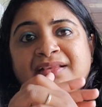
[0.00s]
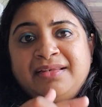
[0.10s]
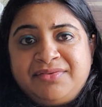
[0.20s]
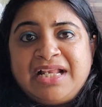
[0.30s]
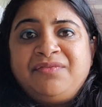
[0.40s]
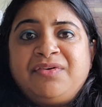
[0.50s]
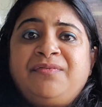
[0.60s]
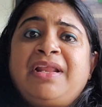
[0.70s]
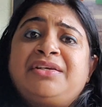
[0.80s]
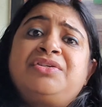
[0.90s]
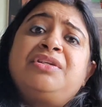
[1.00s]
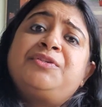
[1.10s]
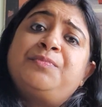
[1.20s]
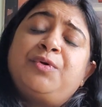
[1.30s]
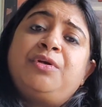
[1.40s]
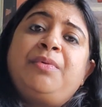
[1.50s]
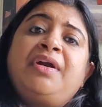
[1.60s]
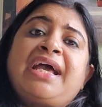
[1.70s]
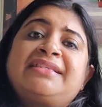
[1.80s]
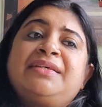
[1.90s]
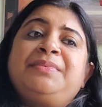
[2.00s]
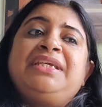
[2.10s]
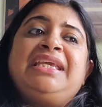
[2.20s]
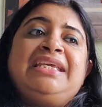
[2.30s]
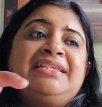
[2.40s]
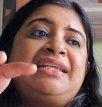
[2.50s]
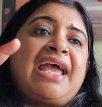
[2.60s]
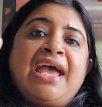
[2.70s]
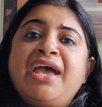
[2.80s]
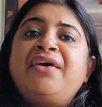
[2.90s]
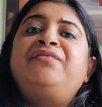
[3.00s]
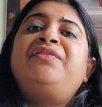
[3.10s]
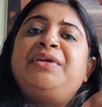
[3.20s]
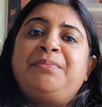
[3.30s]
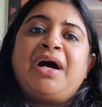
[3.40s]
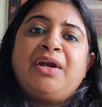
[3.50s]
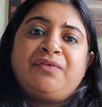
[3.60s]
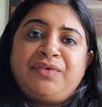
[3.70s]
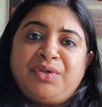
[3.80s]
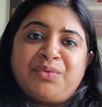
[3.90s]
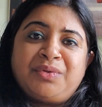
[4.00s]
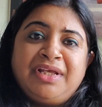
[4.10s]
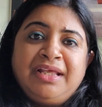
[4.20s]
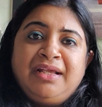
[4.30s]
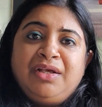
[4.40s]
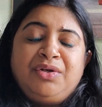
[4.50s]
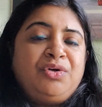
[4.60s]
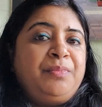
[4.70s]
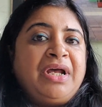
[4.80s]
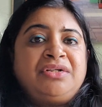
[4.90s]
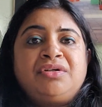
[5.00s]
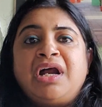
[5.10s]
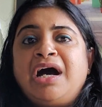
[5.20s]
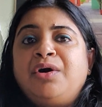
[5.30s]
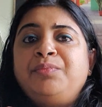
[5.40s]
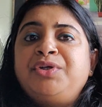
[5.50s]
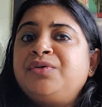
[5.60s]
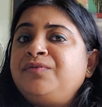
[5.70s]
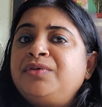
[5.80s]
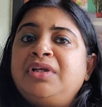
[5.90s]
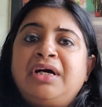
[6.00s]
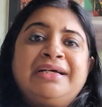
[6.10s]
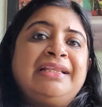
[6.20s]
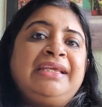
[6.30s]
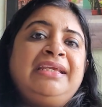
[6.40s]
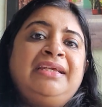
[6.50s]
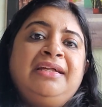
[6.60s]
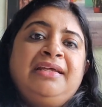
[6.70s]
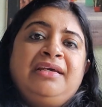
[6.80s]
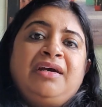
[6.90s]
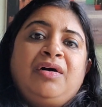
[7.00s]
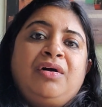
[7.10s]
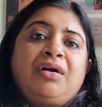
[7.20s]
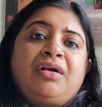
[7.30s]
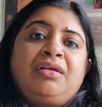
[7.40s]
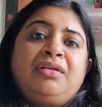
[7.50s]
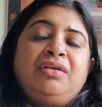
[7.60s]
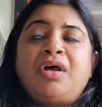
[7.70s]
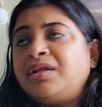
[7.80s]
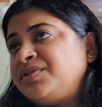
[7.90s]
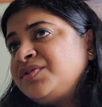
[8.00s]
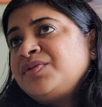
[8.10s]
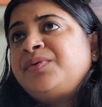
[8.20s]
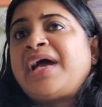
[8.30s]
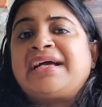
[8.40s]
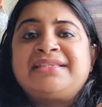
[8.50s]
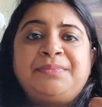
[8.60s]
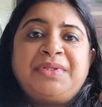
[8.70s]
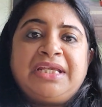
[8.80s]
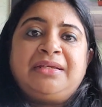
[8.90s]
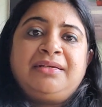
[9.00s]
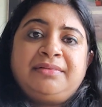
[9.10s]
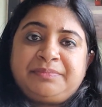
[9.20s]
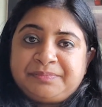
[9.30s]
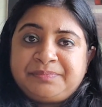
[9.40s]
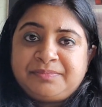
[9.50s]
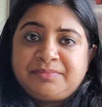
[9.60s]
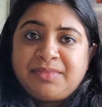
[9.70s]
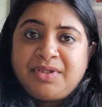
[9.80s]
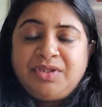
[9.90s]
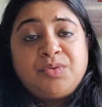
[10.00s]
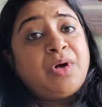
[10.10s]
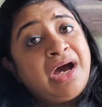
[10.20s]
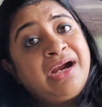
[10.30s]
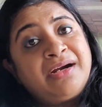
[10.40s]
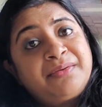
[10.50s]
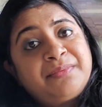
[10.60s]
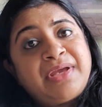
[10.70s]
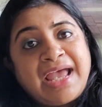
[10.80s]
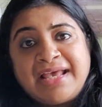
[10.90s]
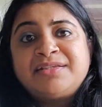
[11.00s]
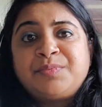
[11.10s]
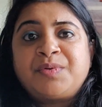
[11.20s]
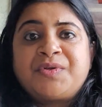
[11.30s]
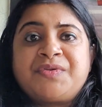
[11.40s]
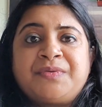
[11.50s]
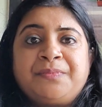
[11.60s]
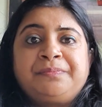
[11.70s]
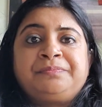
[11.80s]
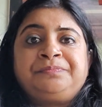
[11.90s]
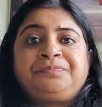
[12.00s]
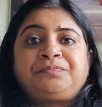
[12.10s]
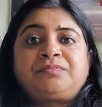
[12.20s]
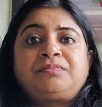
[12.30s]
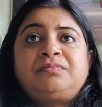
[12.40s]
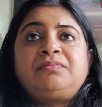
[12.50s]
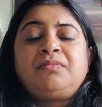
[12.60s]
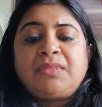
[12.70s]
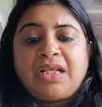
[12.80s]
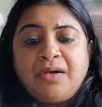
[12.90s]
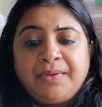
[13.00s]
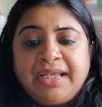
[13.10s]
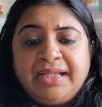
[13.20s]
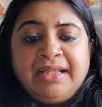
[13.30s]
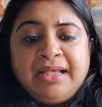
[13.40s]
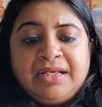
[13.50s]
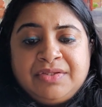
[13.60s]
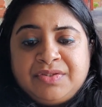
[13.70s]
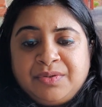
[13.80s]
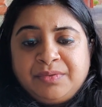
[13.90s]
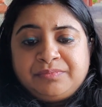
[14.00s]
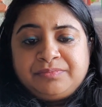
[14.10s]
Self reflection is more about accepting each and every part of you, no matter how beautiful, ugly, or not so accepting you are as a person. Okay, so